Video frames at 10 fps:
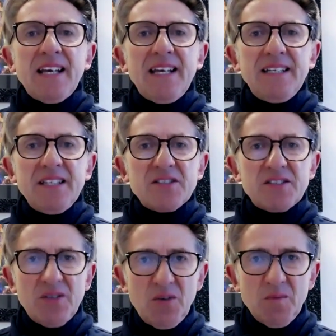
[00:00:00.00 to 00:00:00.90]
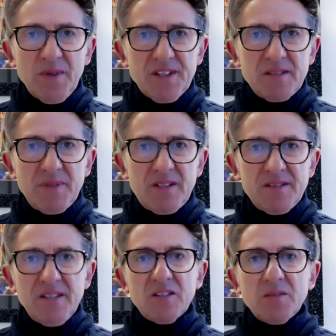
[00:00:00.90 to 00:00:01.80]
in instalments, because
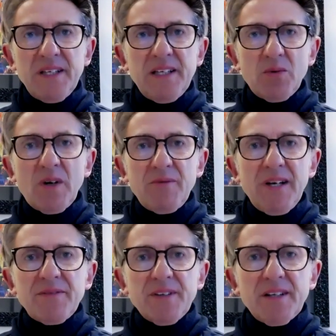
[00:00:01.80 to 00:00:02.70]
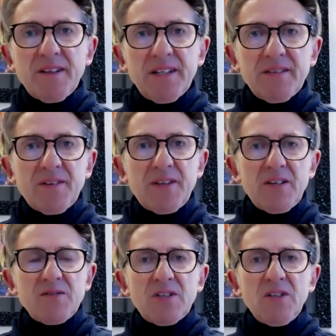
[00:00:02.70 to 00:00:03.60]
this could be quite relevant, I think, for
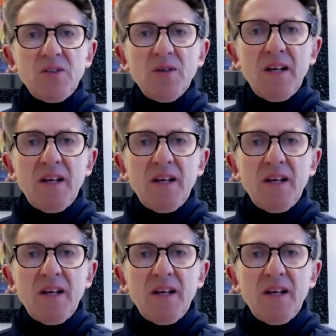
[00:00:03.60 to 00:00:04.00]
those who